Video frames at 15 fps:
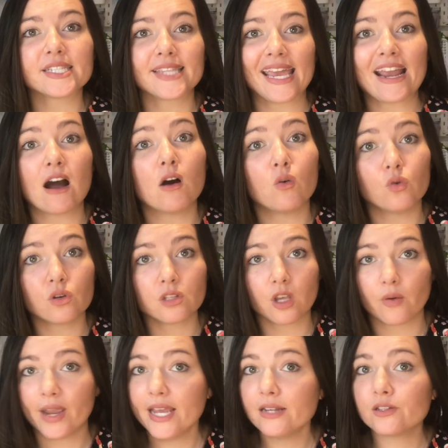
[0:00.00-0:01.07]
They are also
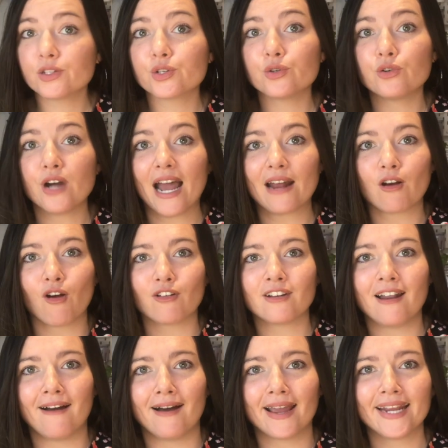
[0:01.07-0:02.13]
in store and
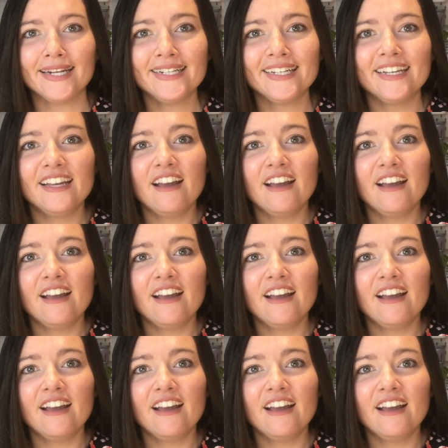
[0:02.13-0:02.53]
online.